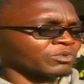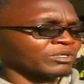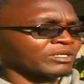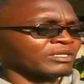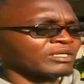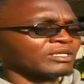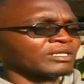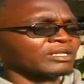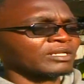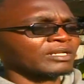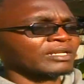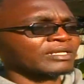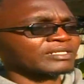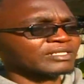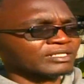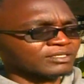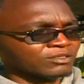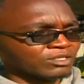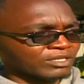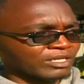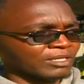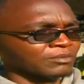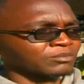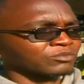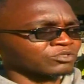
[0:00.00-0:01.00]
We later
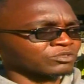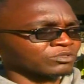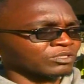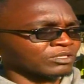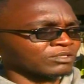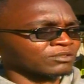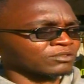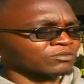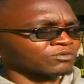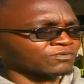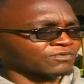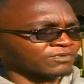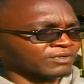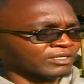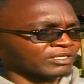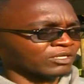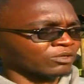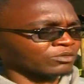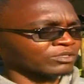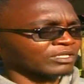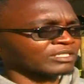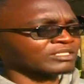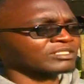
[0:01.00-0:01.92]
came to find out